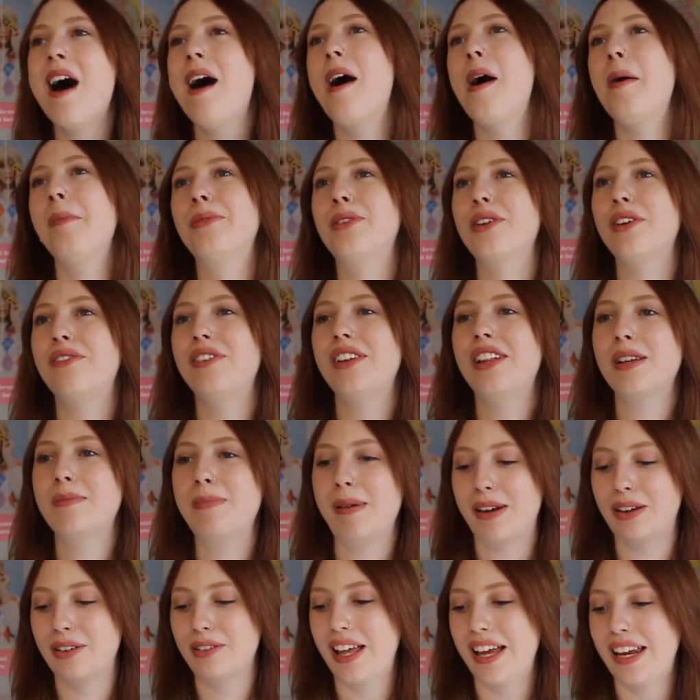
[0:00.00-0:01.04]
Um, Um, so I feel like
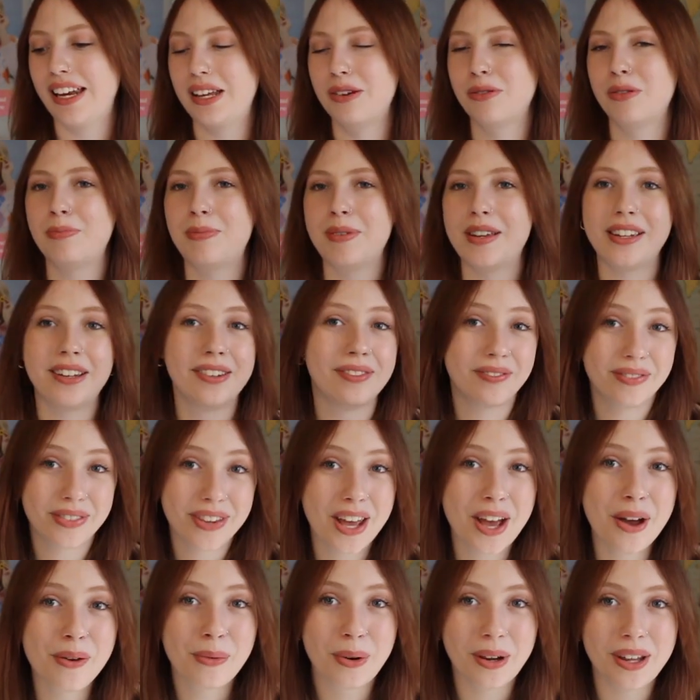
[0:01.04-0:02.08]
better lighting would be
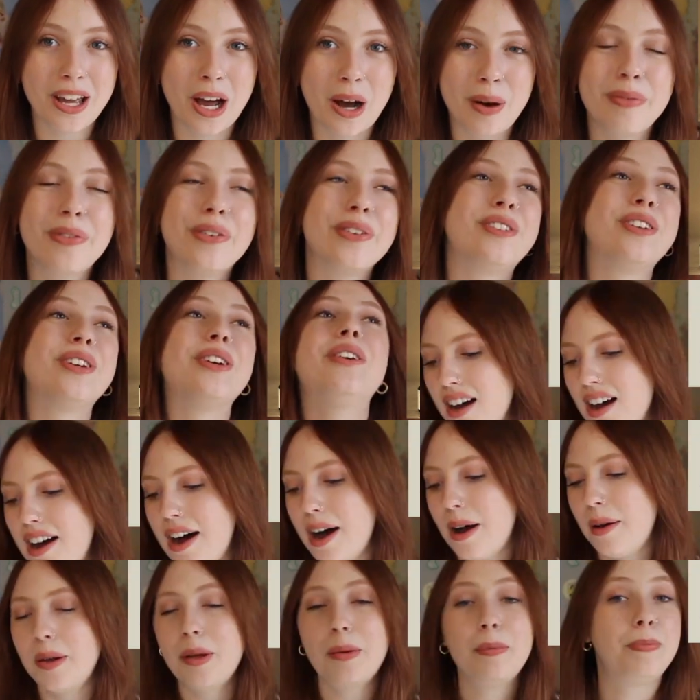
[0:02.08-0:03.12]
really helpful too.
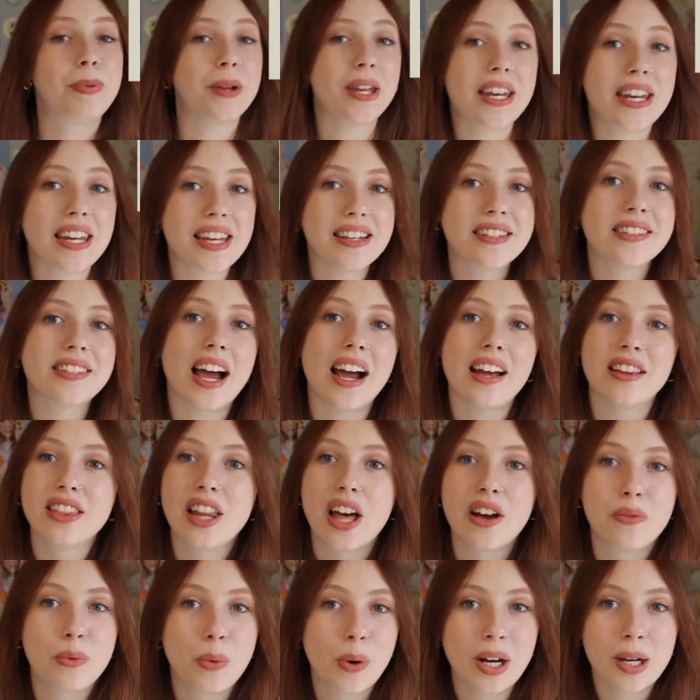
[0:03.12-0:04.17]
Um, beanies, I
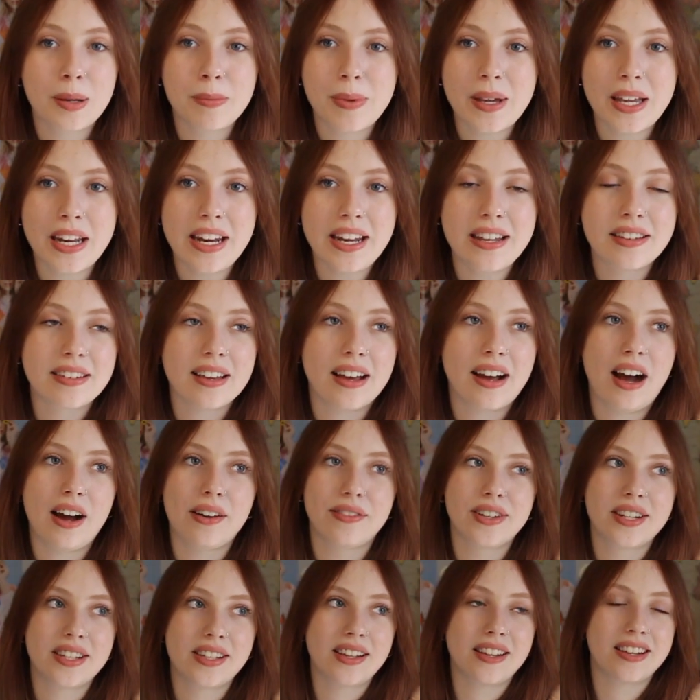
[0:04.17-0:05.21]
love wearing beanies,
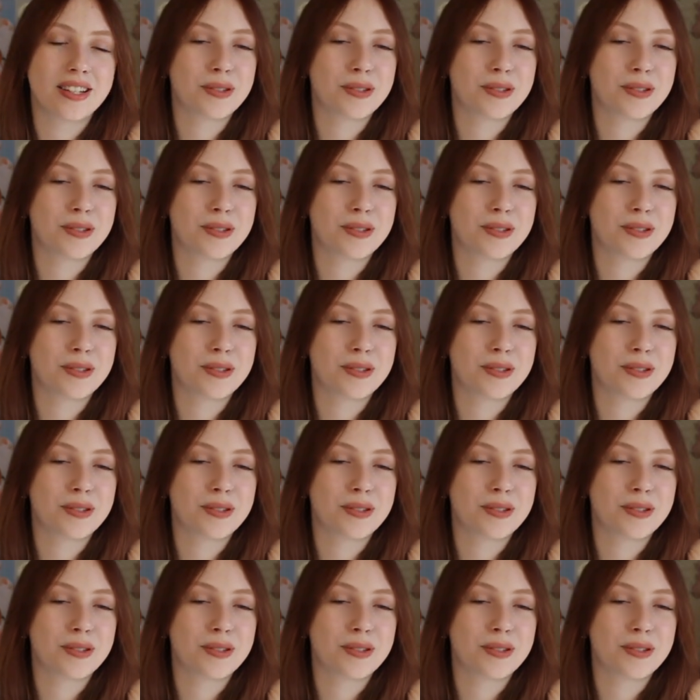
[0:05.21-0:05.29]
obviously,